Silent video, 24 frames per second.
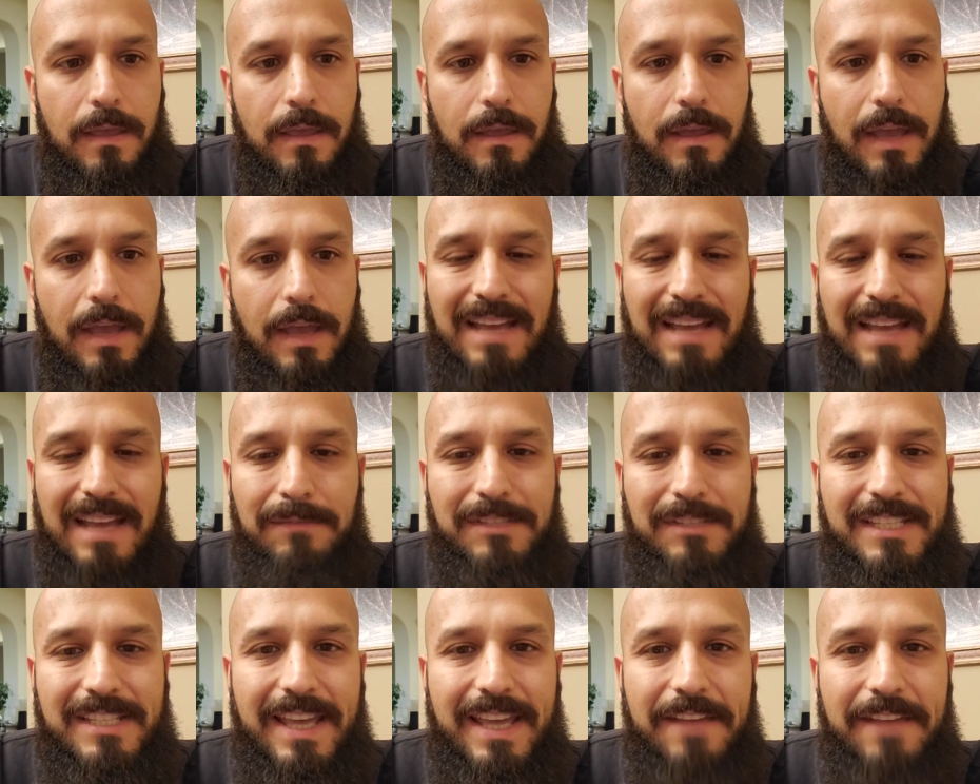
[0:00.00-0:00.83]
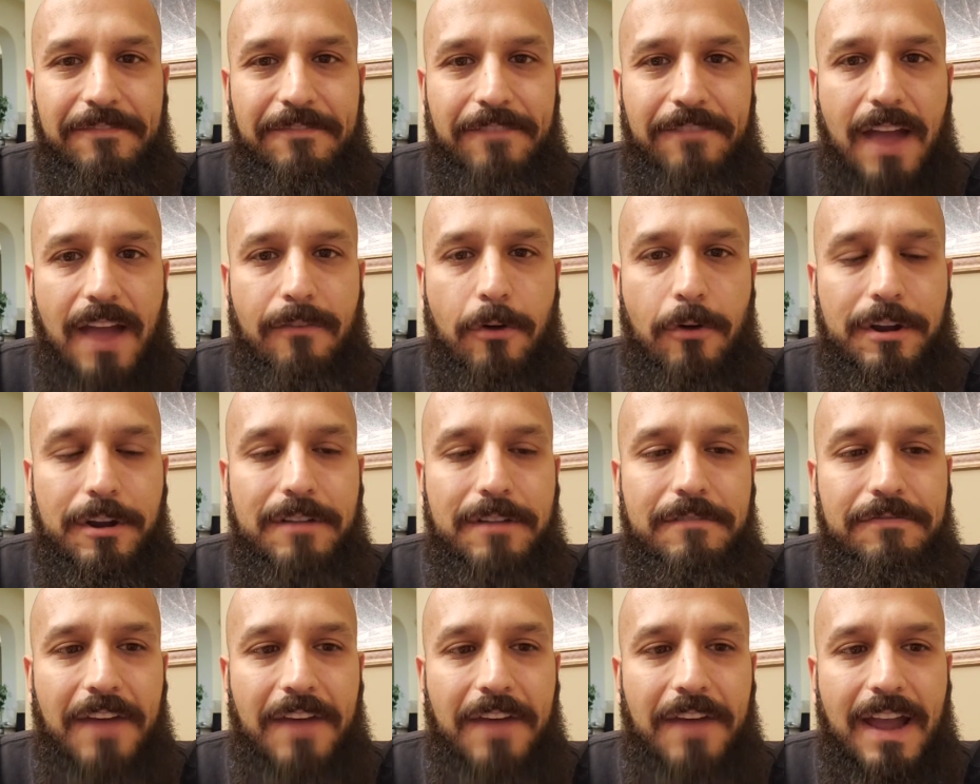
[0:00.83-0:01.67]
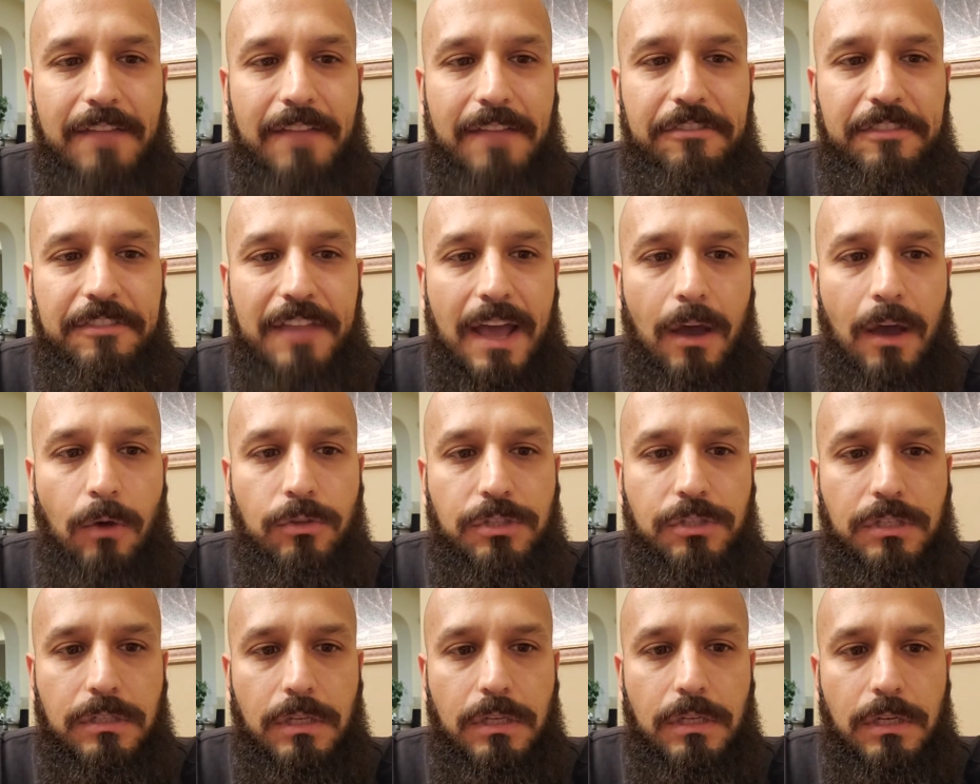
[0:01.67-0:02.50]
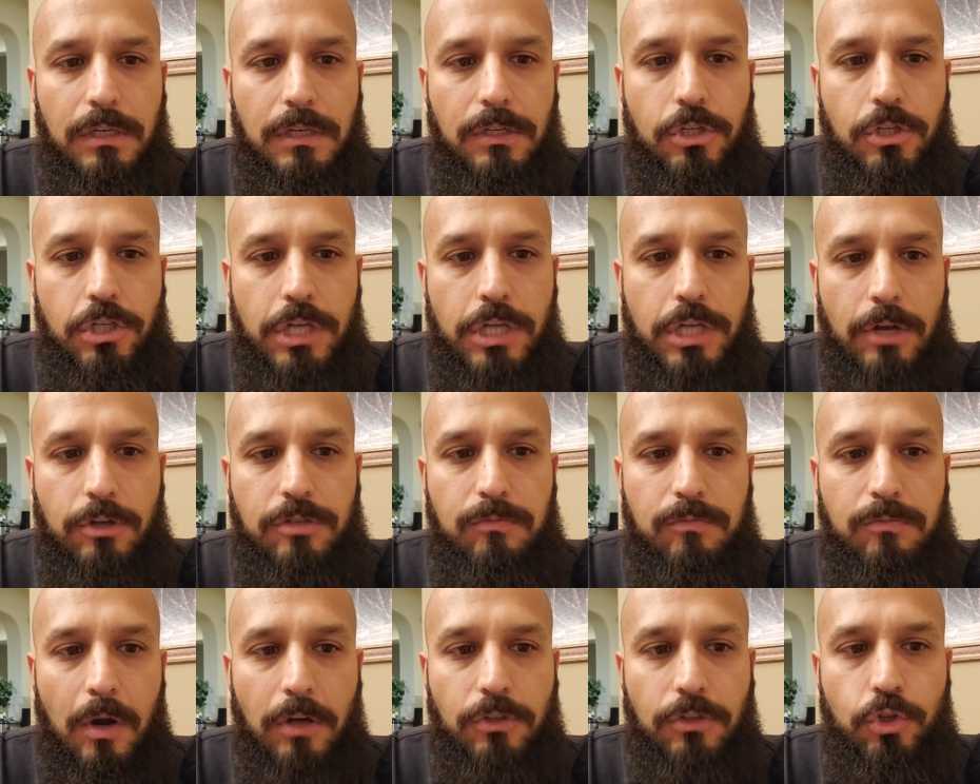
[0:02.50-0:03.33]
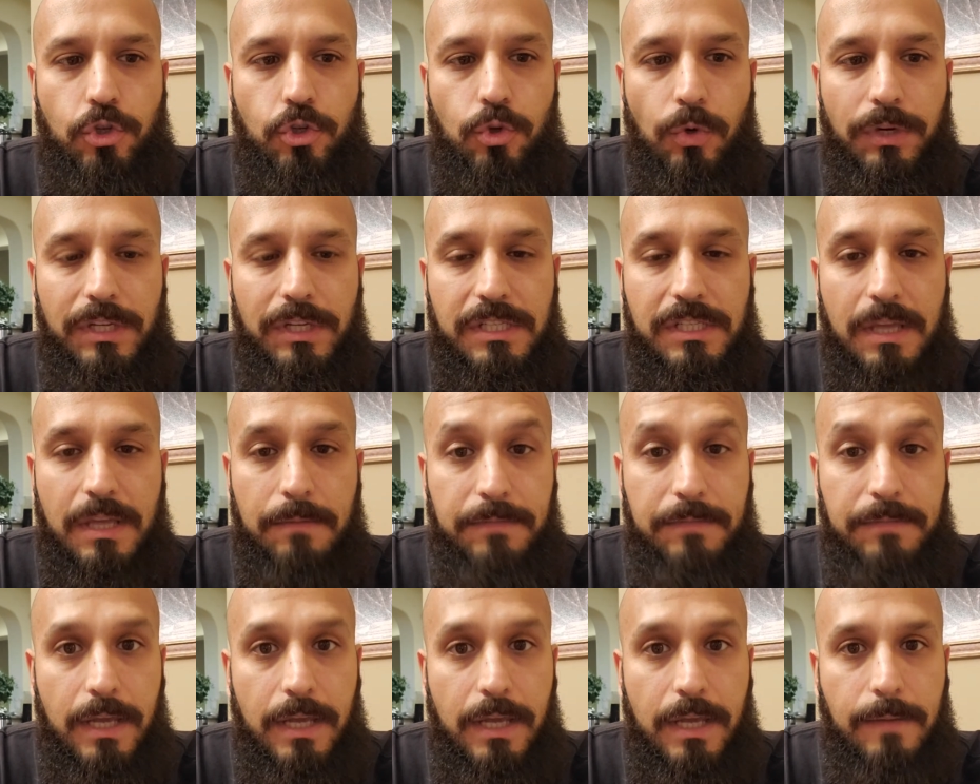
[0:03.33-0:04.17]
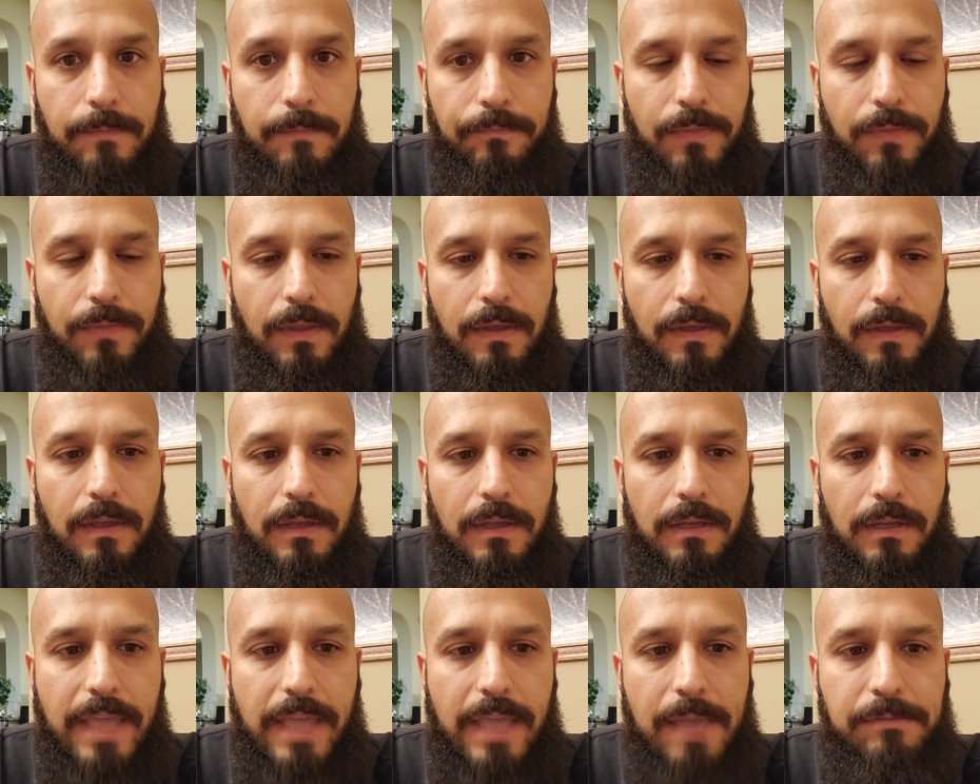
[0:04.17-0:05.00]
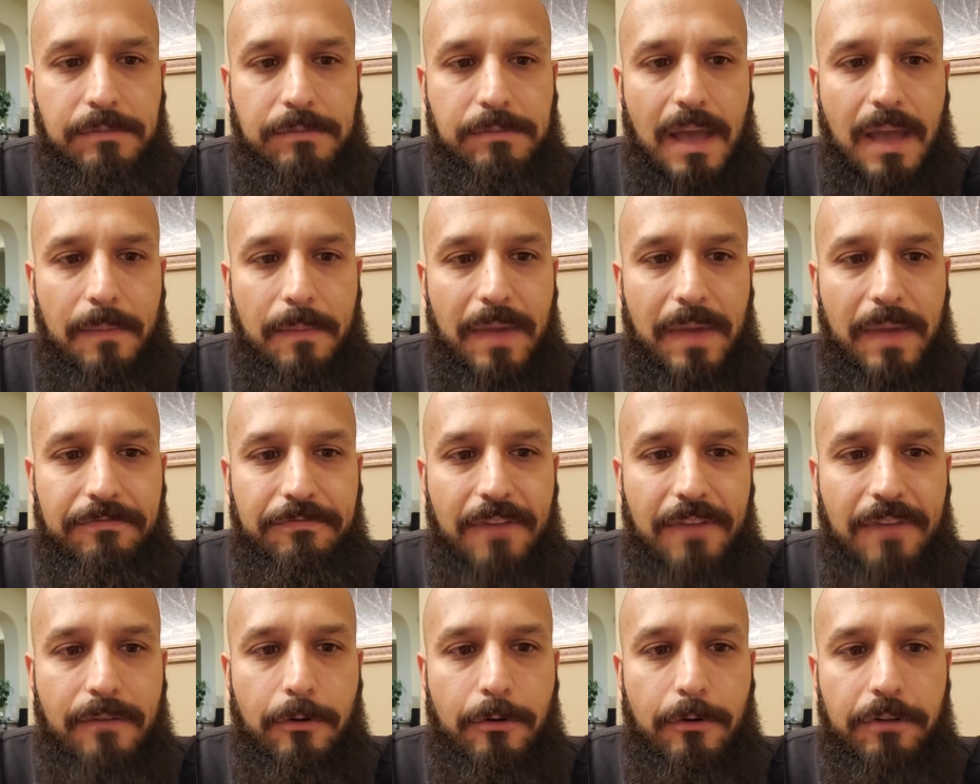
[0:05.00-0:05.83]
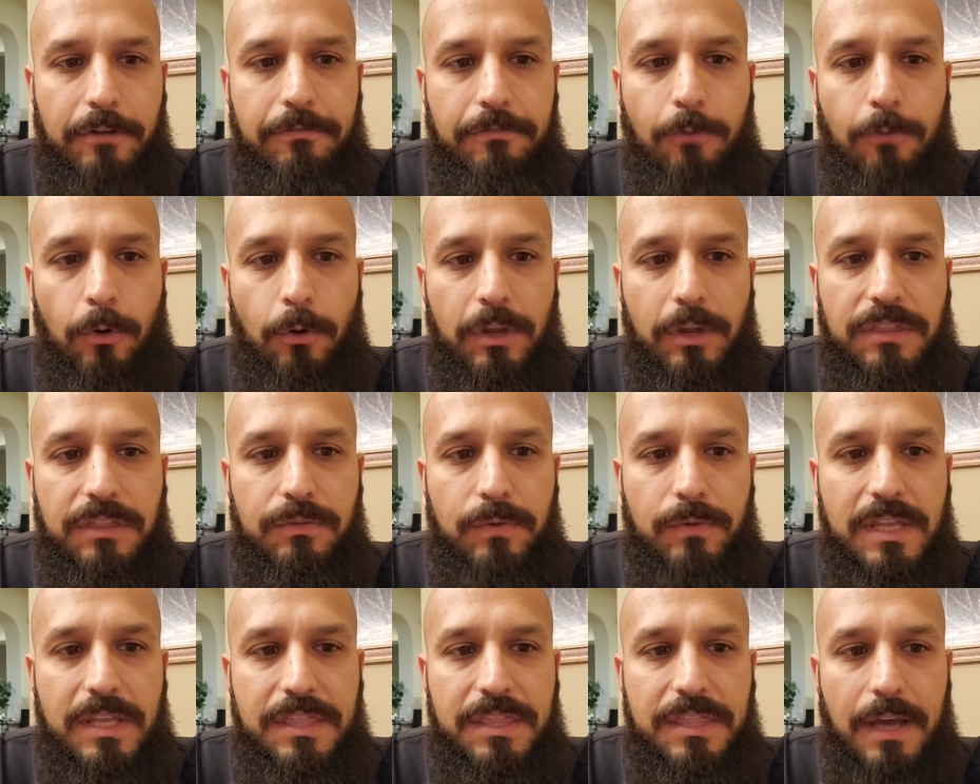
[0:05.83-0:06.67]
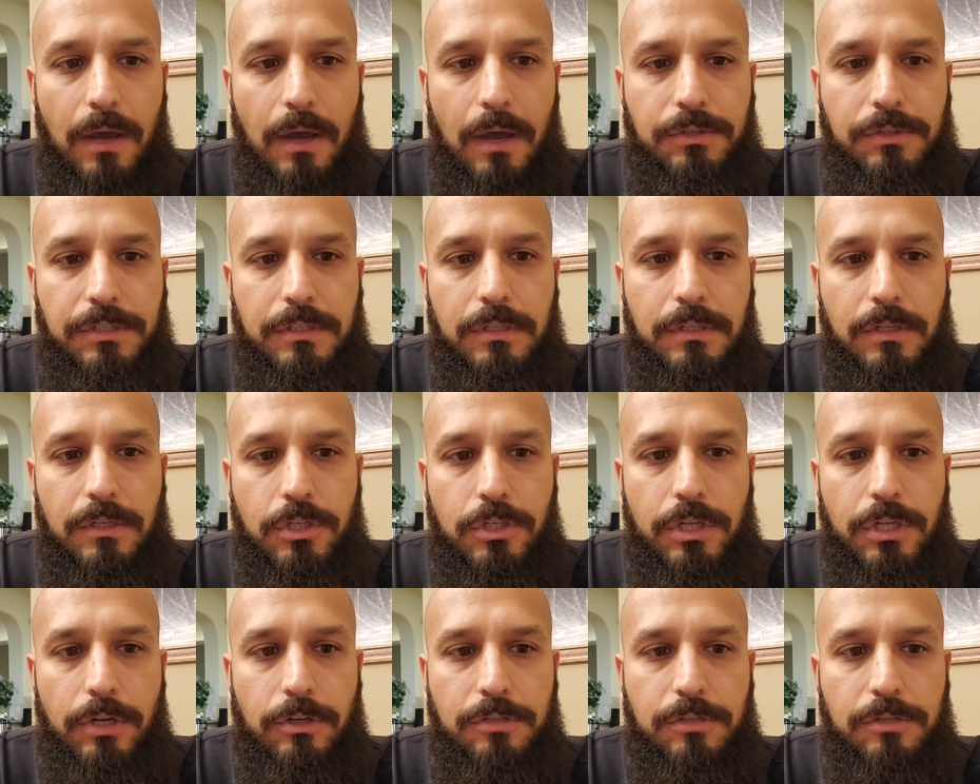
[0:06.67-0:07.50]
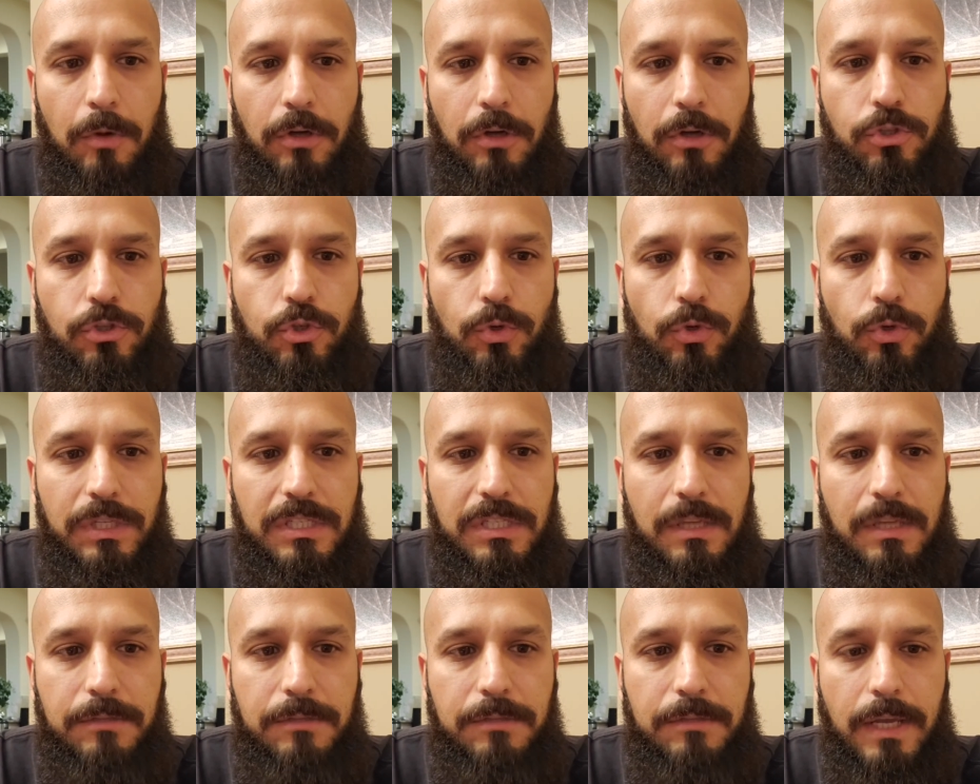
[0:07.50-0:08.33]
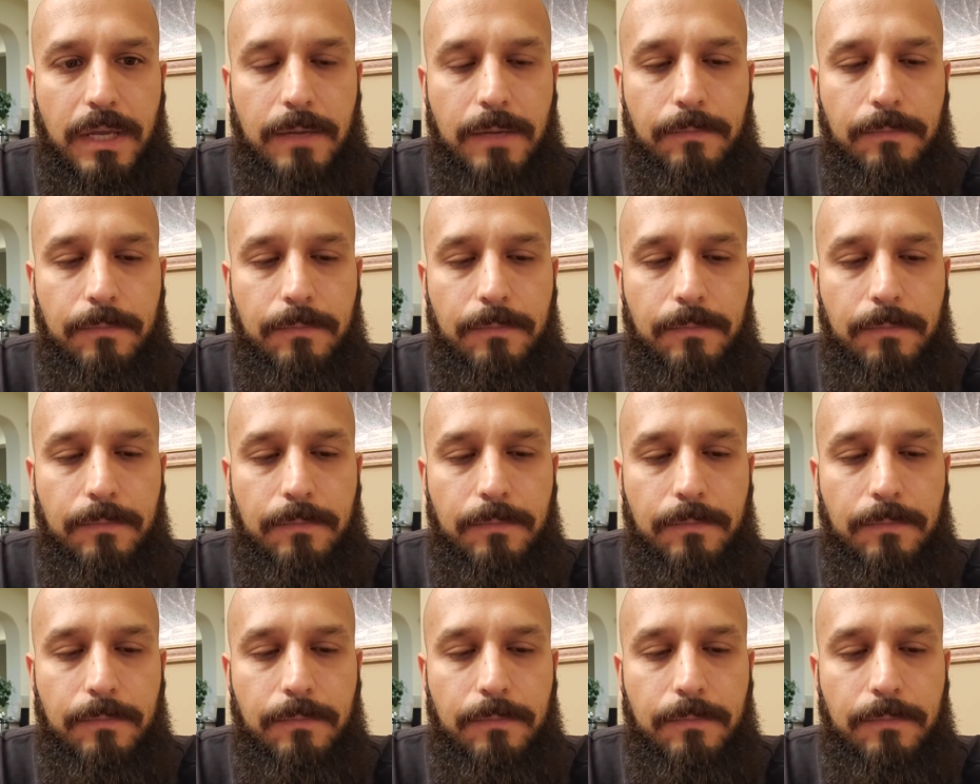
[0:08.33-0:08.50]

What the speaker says: AMC had 505,000 shares marked short exempt today. GameStop had 543,000 shares marked short exempt today.